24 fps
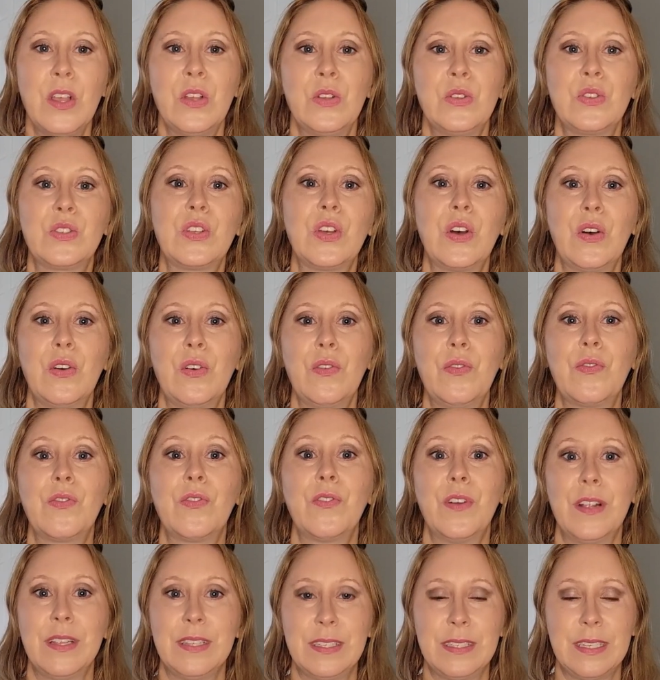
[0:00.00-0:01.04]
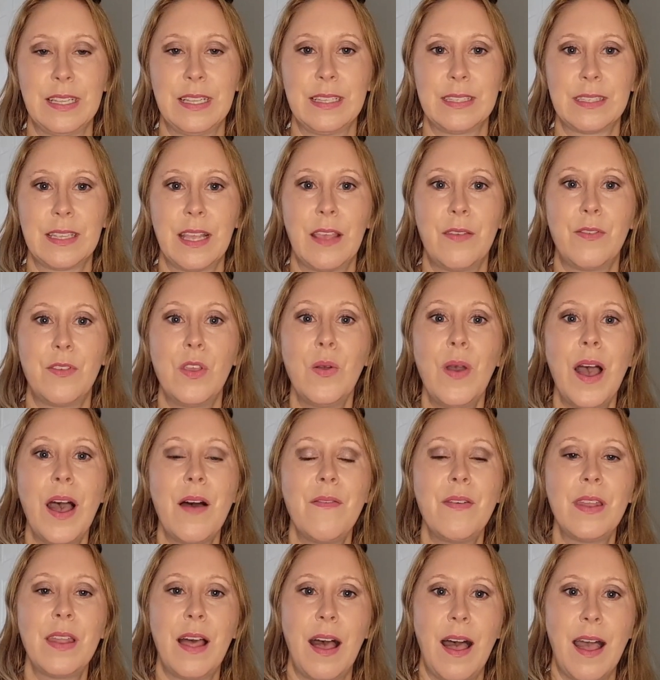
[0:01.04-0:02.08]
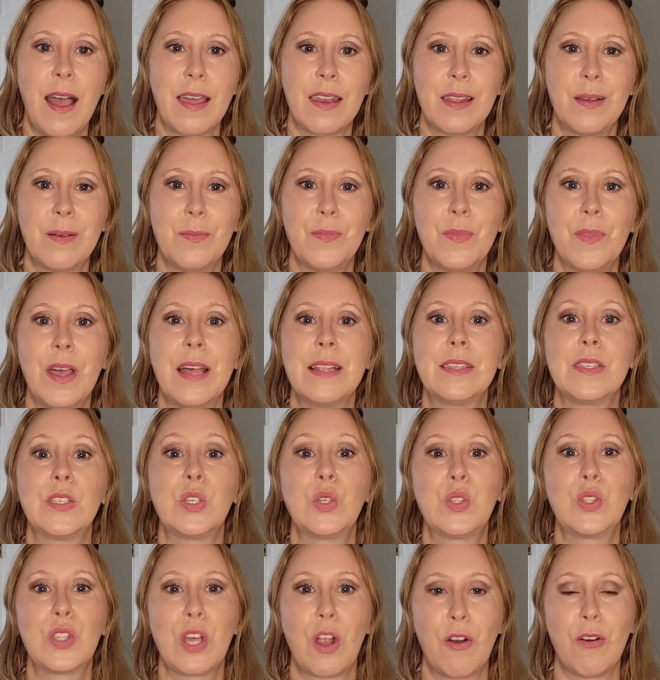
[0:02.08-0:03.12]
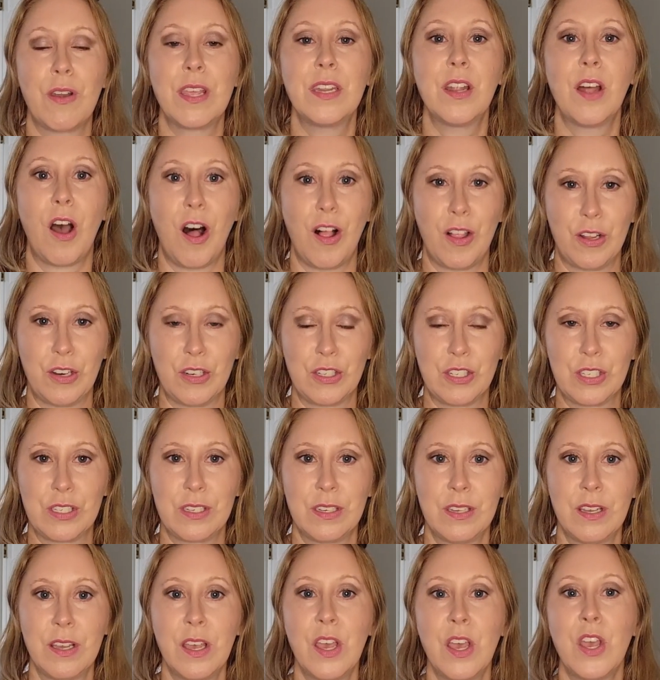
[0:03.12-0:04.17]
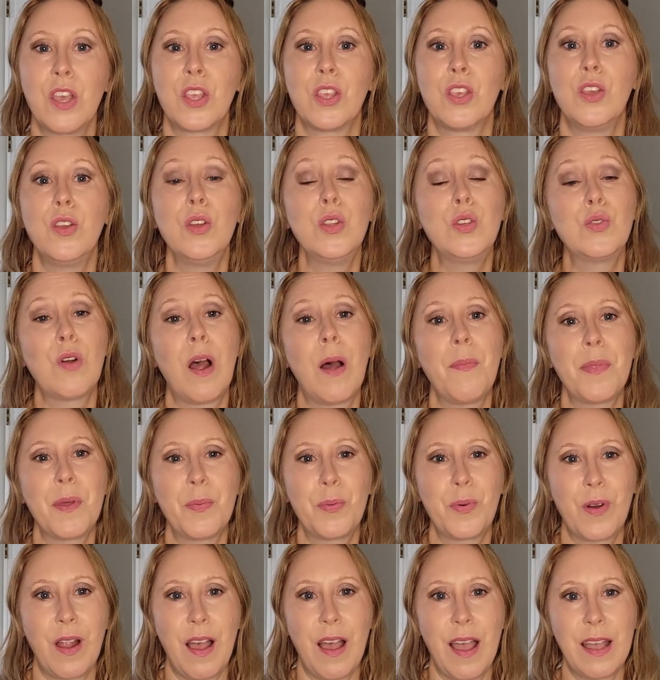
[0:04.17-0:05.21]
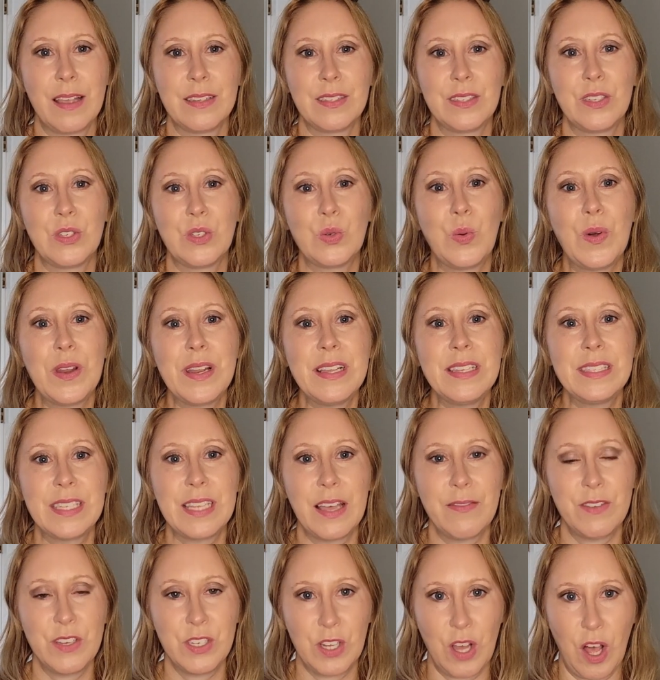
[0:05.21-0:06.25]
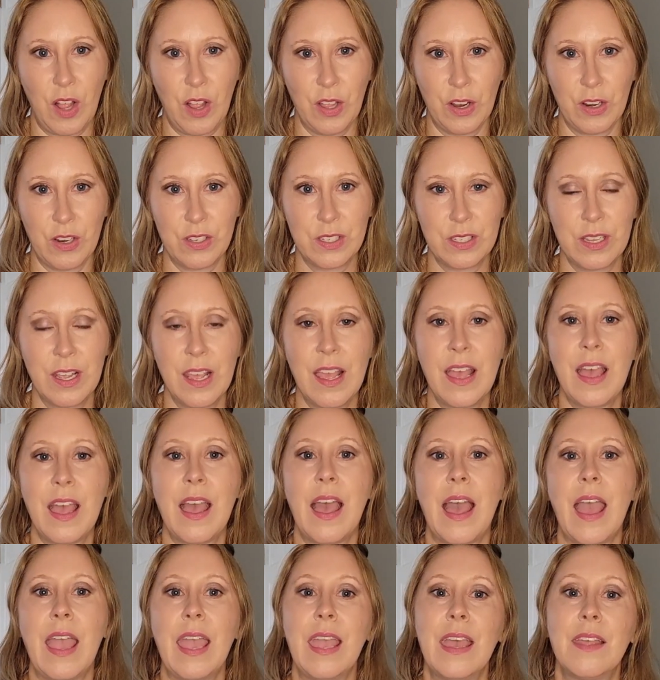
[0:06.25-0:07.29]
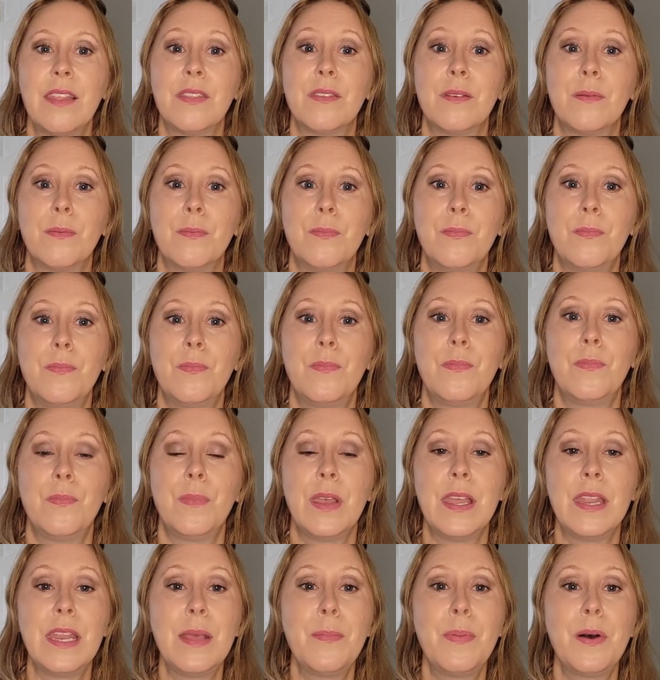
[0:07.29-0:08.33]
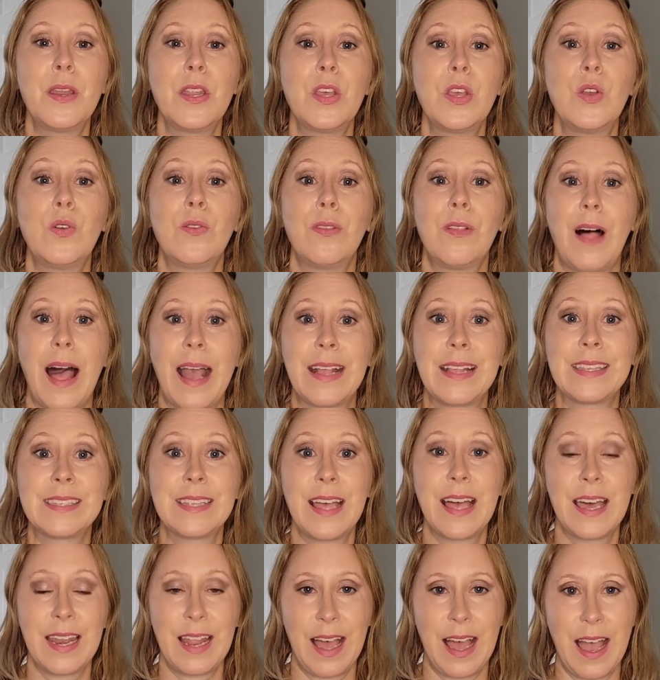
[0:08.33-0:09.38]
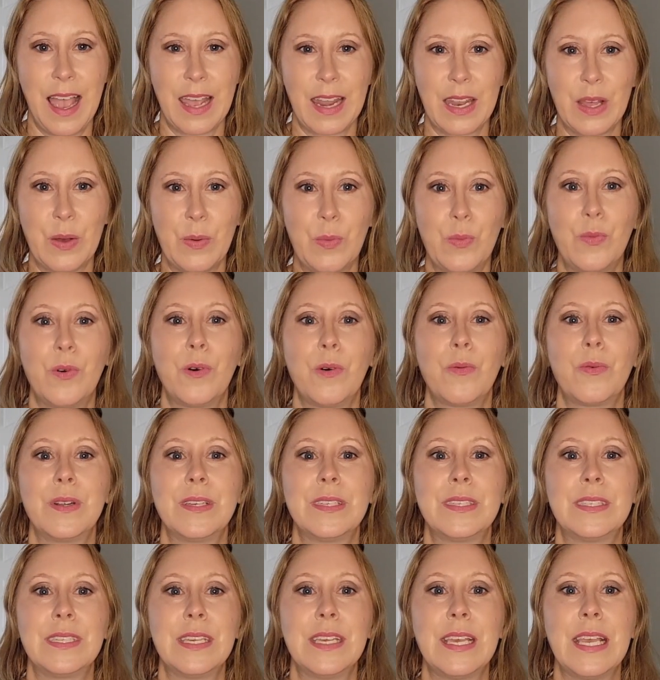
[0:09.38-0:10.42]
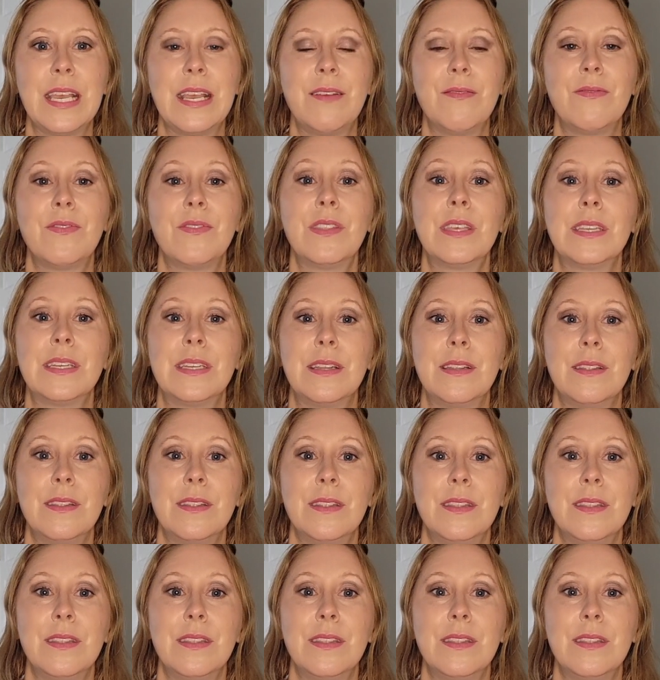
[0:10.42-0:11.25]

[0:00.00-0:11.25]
So for instance, if you have an item that's $30, you drop the price to $27, and anybody who likes that item will receive the